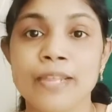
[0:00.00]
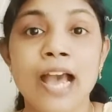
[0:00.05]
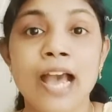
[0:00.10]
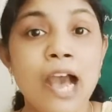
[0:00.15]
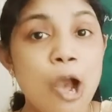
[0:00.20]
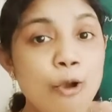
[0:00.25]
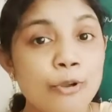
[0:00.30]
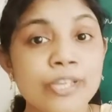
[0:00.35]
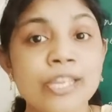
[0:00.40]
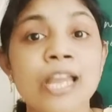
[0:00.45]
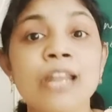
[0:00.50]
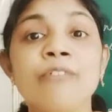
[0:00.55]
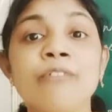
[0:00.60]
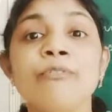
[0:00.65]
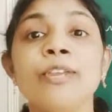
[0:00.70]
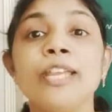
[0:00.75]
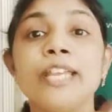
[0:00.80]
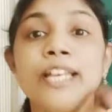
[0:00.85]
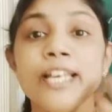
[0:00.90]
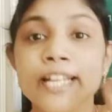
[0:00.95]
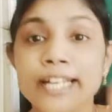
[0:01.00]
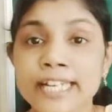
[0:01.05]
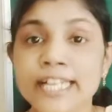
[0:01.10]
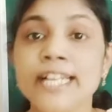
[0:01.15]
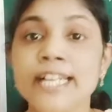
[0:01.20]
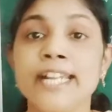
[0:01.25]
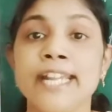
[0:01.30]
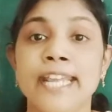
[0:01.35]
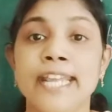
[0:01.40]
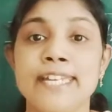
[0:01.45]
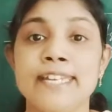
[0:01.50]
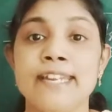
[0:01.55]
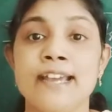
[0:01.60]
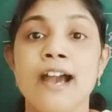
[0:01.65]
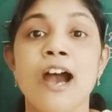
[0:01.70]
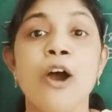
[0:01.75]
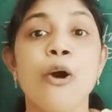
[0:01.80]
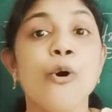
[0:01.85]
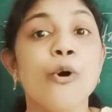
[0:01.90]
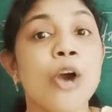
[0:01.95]
How can we read data,
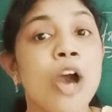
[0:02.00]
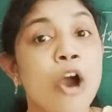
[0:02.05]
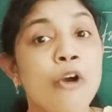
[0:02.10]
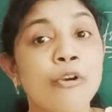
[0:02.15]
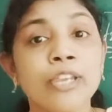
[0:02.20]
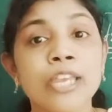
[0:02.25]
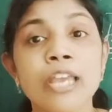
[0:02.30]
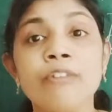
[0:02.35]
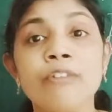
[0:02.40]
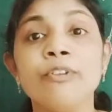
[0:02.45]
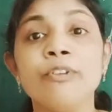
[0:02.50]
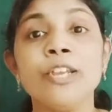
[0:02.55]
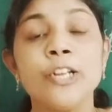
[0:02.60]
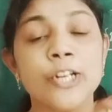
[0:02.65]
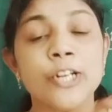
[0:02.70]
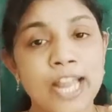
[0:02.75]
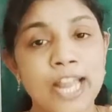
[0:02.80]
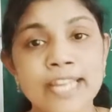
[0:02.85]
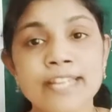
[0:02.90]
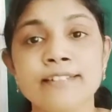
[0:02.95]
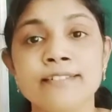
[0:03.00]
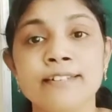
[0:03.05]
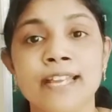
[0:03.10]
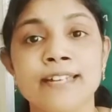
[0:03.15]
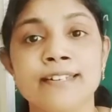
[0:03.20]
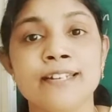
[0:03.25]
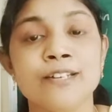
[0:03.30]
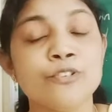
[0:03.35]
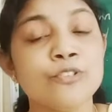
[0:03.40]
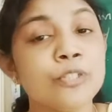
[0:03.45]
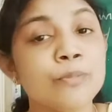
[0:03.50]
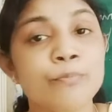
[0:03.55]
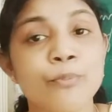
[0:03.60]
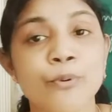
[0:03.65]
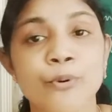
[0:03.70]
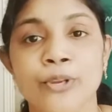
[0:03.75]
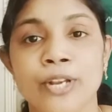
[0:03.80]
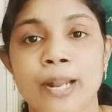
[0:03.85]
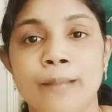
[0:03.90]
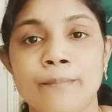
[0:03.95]
or how can we write data to the
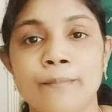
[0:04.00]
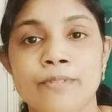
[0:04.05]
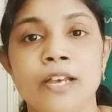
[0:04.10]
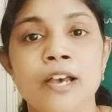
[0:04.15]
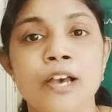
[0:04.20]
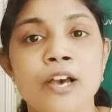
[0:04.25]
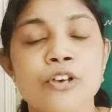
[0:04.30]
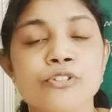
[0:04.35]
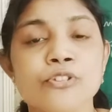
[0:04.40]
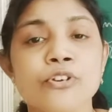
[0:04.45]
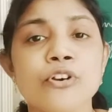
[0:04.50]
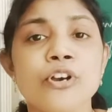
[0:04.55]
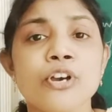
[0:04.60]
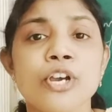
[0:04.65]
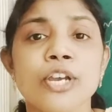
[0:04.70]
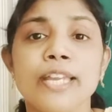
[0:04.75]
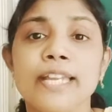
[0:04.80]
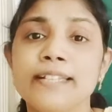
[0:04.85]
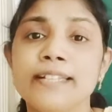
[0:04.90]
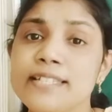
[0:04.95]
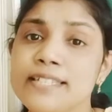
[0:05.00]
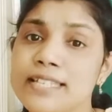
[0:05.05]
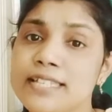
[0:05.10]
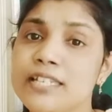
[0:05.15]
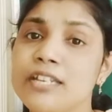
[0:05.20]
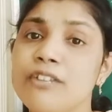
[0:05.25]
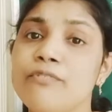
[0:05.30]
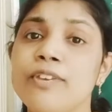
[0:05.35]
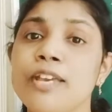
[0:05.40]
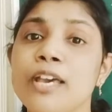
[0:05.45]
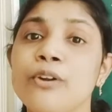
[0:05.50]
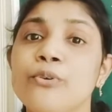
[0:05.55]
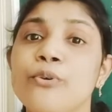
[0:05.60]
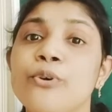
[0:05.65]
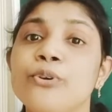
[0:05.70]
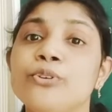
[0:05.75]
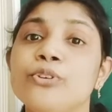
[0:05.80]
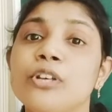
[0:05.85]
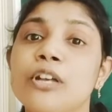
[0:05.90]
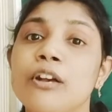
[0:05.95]
programs? So in this session we are
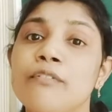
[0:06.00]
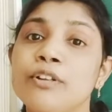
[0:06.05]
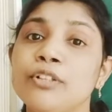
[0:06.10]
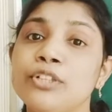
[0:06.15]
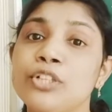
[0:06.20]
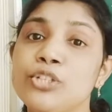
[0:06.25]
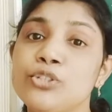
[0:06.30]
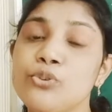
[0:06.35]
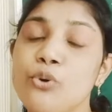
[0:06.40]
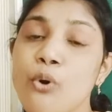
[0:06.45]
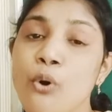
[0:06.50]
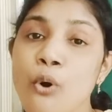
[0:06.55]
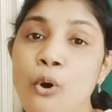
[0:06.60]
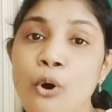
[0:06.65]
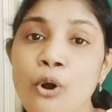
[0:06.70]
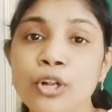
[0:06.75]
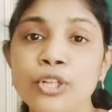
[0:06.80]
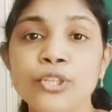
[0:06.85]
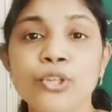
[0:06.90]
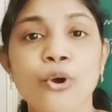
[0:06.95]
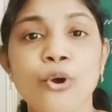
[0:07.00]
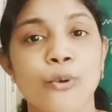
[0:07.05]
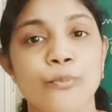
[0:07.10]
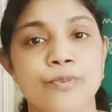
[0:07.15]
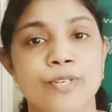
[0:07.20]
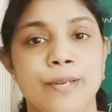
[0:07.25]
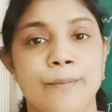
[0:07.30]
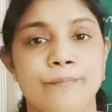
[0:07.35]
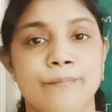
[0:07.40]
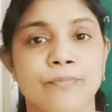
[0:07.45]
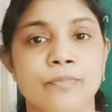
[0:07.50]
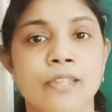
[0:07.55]
going to cover this all option.